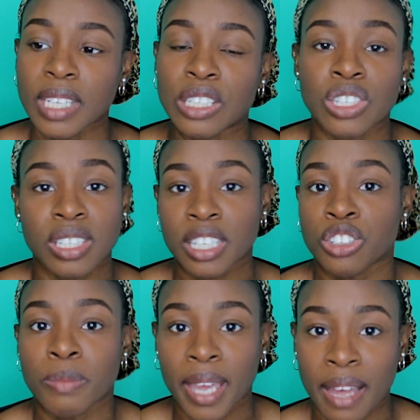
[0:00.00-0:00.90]
just as
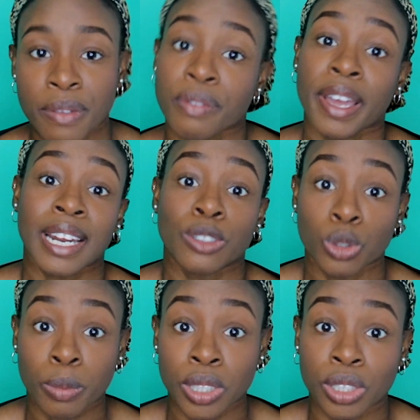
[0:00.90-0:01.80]
you may have a
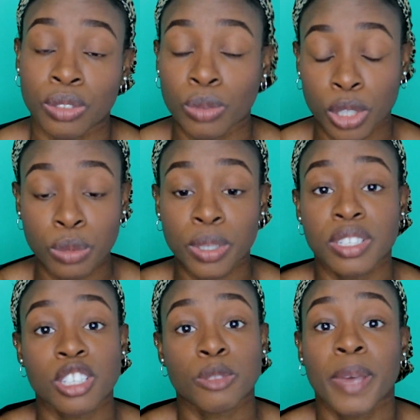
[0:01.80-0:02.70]
financial budget of what you want to
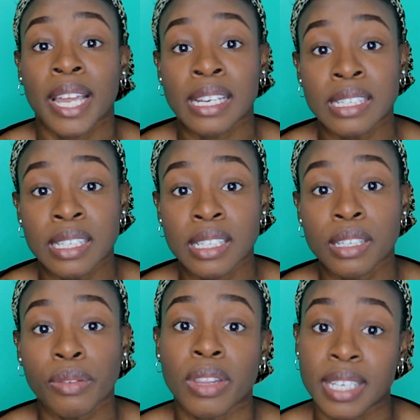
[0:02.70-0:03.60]
spend
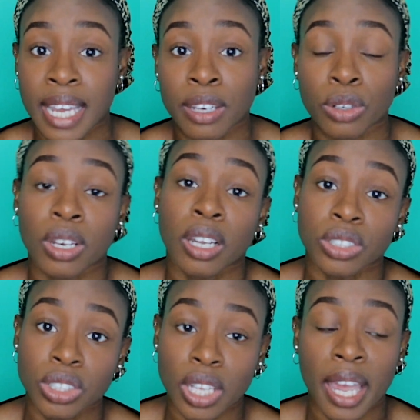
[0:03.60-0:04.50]
for the day on
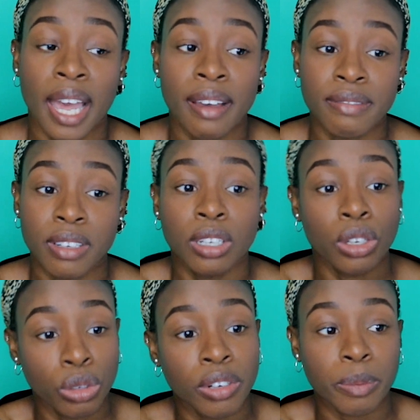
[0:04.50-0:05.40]
lunch, I have a
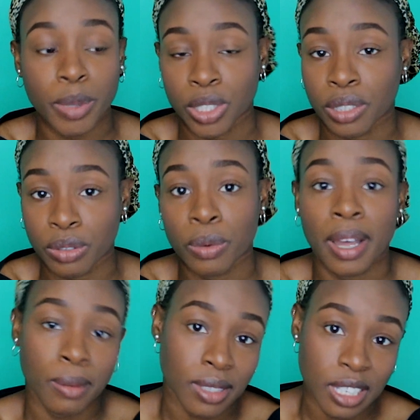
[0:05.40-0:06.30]
caloric budget for what I
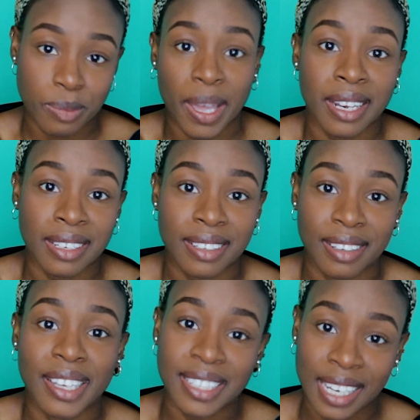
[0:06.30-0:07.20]
want to spend
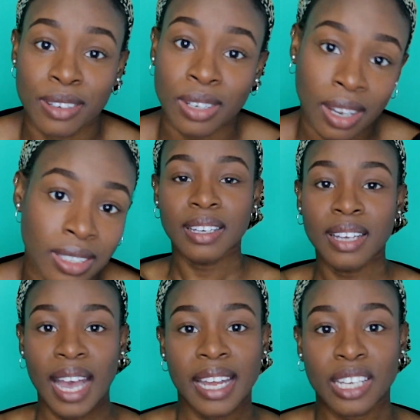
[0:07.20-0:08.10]
a day on lunch.
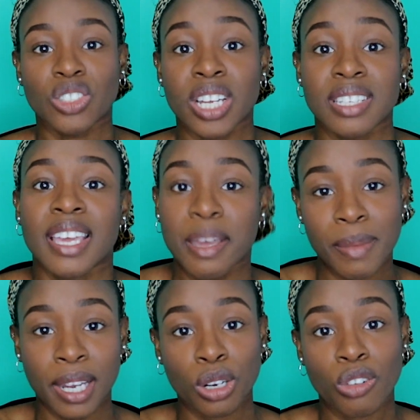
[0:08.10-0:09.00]
And I try to hit my
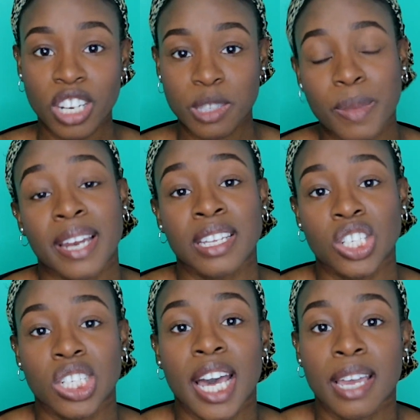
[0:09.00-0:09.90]
caloric spend each
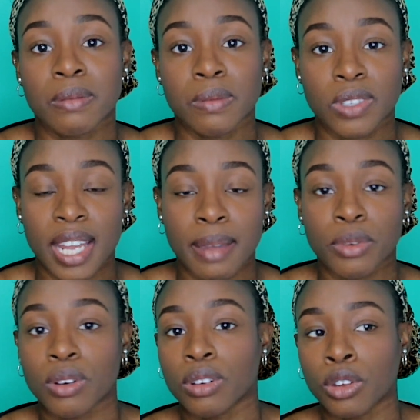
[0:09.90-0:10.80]
time so that I'm
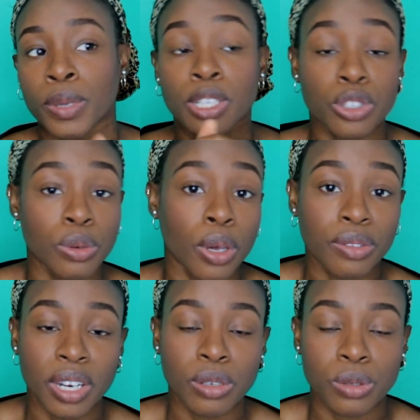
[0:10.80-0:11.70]
not going too
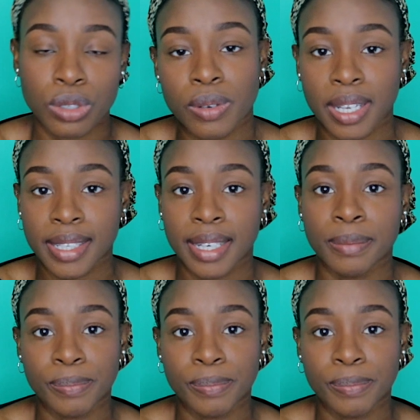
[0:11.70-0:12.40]
over or too under.